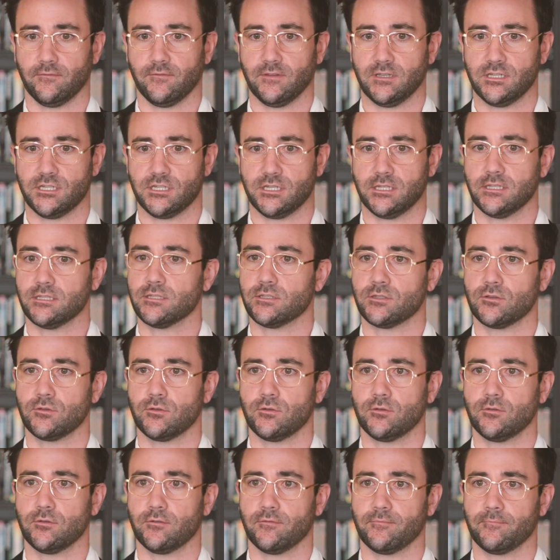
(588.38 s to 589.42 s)

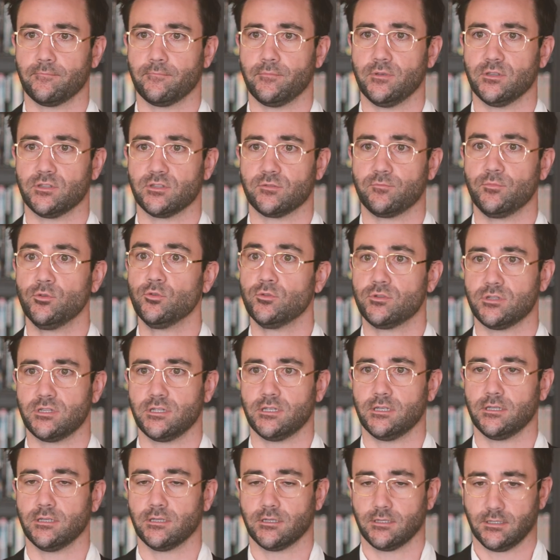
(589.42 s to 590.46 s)
Vincenzo Bispucci.